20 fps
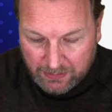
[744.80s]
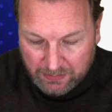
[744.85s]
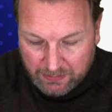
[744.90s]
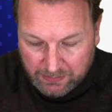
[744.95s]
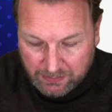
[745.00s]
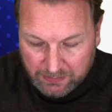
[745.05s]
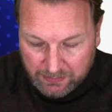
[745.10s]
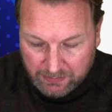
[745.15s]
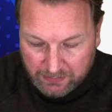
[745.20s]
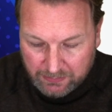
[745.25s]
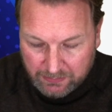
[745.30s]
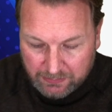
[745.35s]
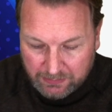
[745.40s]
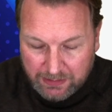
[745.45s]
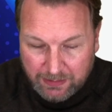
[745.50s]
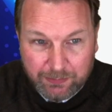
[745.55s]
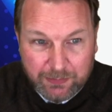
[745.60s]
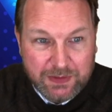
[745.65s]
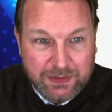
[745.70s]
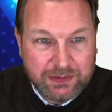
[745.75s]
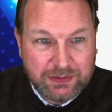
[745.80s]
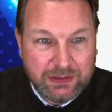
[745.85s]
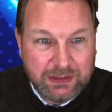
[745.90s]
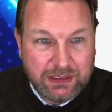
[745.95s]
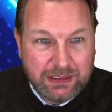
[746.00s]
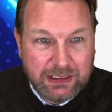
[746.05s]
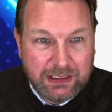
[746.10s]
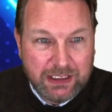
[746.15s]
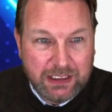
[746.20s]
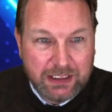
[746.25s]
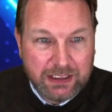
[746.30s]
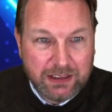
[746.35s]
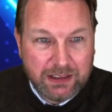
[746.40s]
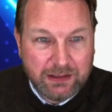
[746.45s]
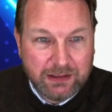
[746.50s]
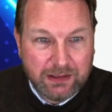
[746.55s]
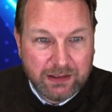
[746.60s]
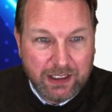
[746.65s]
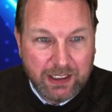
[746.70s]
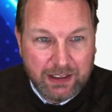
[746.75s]
Let me see
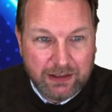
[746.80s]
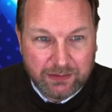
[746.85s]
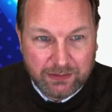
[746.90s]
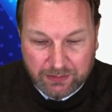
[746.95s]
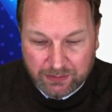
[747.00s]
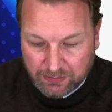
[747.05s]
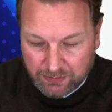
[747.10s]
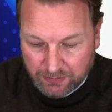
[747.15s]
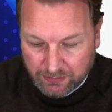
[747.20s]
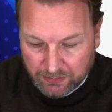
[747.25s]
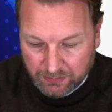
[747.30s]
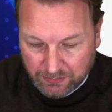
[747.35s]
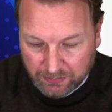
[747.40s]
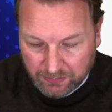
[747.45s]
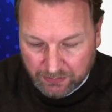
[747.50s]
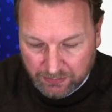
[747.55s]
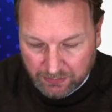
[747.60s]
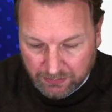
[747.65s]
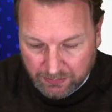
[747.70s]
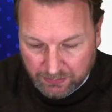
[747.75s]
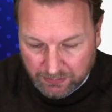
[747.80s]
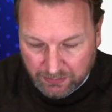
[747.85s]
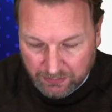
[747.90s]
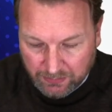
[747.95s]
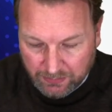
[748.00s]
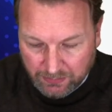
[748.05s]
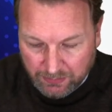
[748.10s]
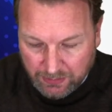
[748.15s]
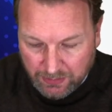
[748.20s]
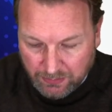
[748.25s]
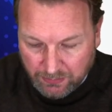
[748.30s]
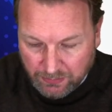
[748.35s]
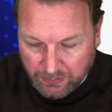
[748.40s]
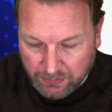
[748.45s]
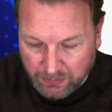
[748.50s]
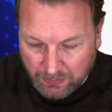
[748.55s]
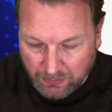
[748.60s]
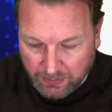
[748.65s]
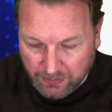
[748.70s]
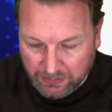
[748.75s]
here, enter New
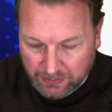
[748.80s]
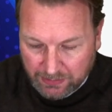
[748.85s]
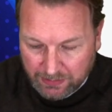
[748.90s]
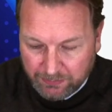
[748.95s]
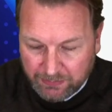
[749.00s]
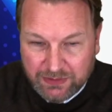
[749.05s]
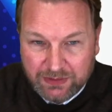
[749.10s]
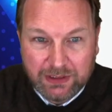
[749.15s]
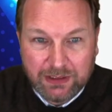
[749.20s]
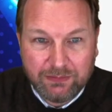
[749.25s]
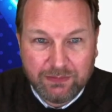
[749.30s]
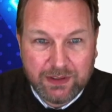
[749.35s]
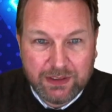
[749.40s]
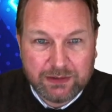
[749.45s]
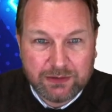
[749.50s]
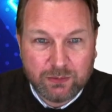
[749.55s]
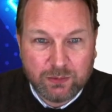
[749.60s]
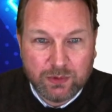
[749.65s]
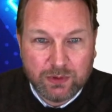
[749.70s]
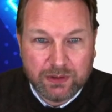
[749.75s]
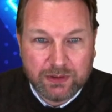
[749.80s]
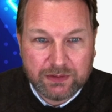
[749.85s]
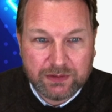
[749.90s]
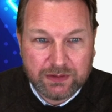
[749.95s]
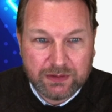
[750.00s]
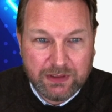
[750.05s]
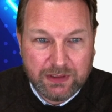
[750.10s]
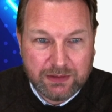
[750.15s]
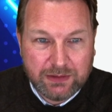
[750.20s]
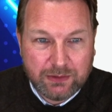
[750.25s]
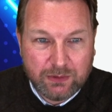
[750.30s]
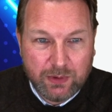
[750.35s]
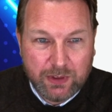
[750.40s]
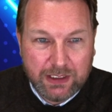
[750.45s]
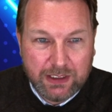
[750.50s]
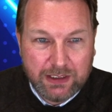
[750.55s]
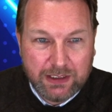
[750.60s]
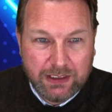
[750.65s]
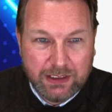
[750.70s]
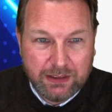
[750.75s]
York. Let me see if this works this
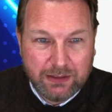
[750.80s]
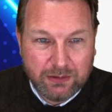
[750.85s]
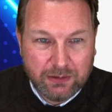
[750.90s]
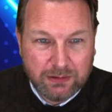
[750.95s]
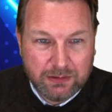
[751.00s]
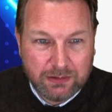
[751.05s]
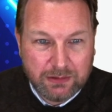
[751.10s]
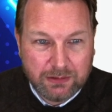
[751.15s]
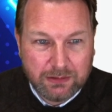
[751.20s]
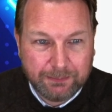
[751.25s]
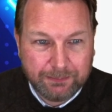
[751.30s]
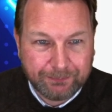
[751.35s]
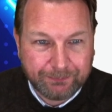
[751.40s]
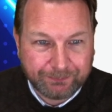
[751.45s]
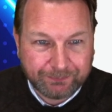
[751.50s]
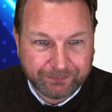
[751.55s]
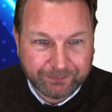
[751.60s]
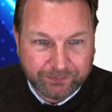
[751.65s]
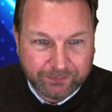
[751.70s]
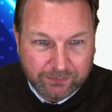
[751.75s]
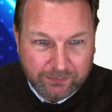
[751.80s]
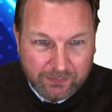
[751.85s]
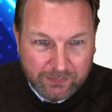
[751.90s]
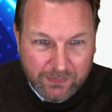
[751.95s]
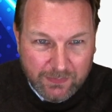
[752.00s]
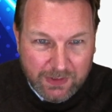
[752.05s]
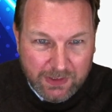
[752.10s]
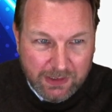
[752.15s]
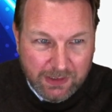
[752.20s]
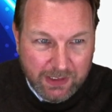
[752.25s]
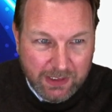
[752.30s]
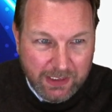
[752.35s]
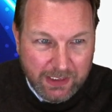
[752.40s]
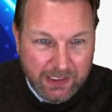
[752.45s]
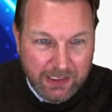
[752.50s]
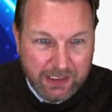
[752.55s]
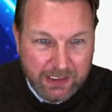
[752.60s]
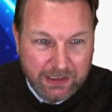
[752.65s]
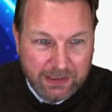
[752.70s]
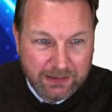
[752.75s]
quickly. Google
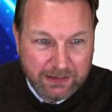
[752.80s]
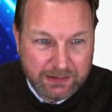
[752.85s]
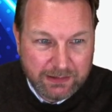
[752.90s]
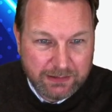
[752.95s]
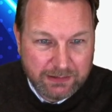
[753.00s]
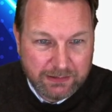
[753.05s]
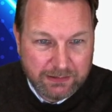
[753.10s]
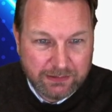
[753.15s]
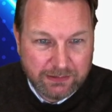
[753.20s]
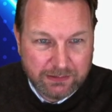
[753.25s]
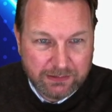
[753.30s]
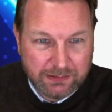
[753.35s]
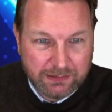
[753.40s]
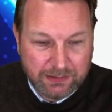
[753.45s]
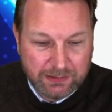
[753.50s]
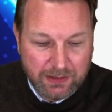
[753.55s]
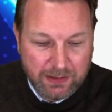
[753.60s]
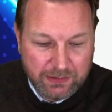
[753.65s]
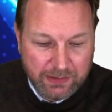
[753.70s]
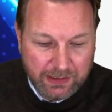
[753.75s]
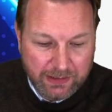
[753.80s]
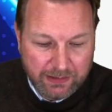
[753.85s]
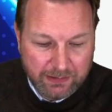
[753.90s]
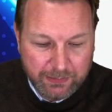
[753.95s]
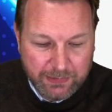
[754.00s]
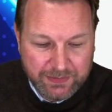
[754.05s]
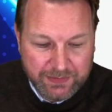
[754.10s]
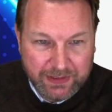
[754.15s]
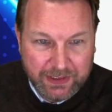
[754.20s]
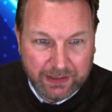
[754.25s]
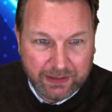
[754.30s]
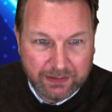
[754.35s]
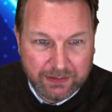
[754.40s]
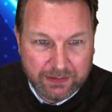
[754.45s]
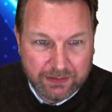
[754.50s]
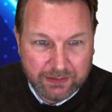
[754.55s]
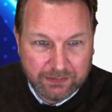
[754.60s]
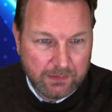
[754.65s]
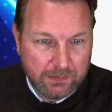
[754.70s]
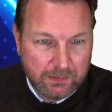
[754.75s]
and, okay, give me a second.